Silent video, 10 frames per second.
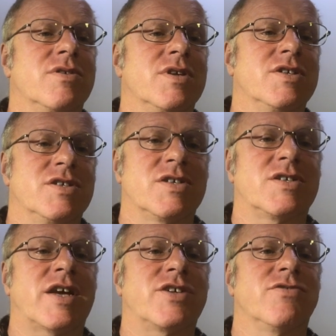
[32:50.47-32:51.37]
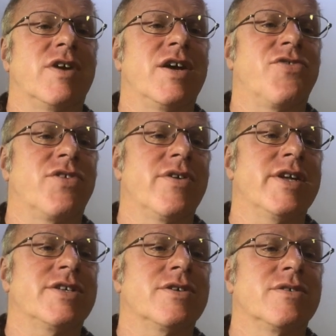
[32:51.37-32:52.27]
this is a section right through
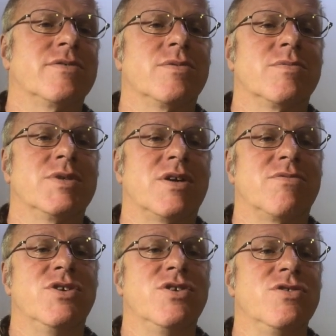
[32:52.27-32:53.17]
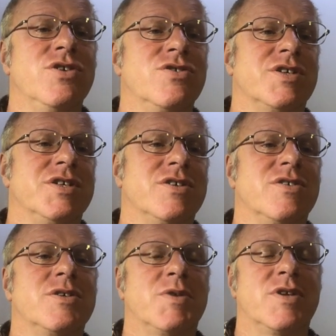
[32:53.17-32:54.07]
it. We don't usually do
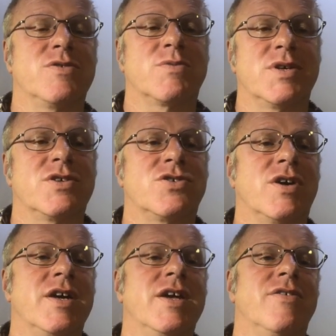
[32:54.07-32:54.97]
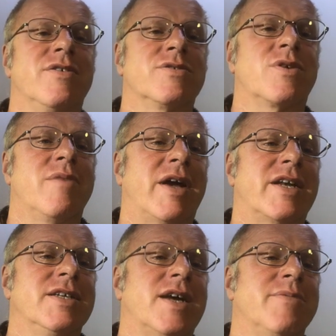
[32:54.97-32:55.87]
this, but it was worth a try here, and it's quite
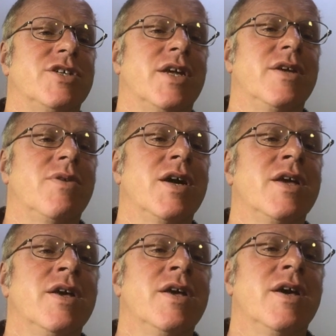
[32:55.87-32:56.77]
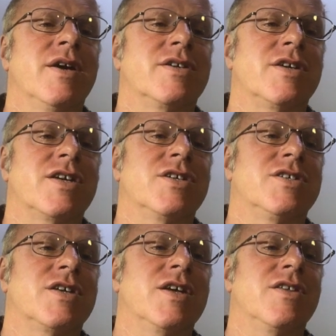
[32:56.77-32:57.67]
badly damaged anyway. You can actually
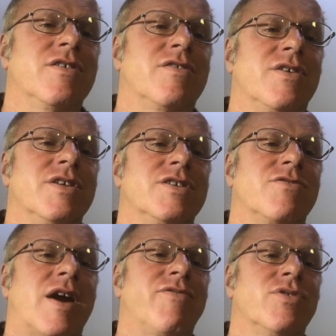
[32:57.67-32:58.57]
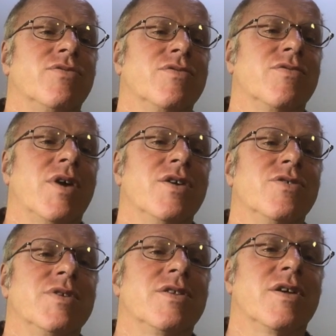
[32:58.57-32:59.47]
see that you've got this gravel road
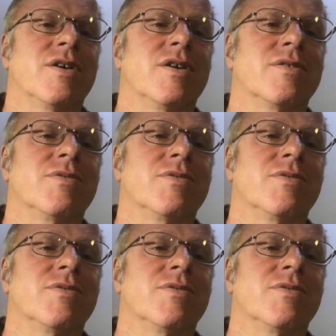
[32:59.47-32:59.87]
with a